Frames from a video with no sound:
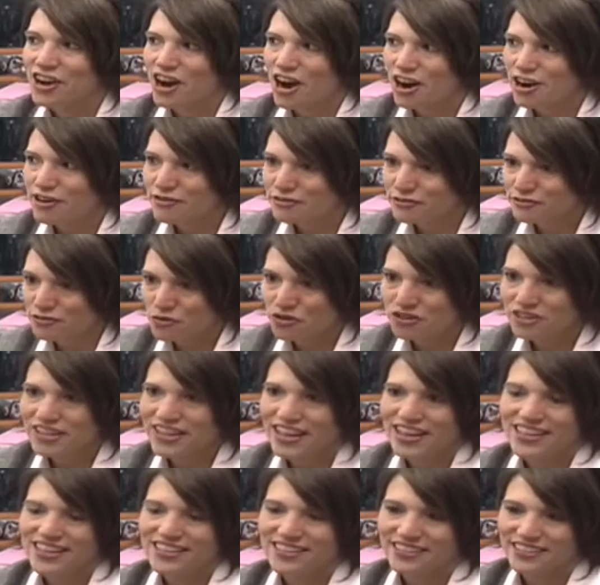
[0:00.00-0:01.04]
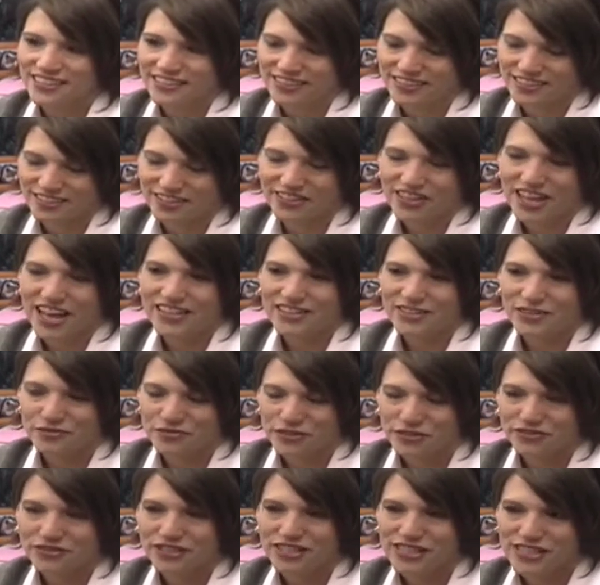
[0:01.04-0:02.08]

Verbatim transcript: are four cases in the last 50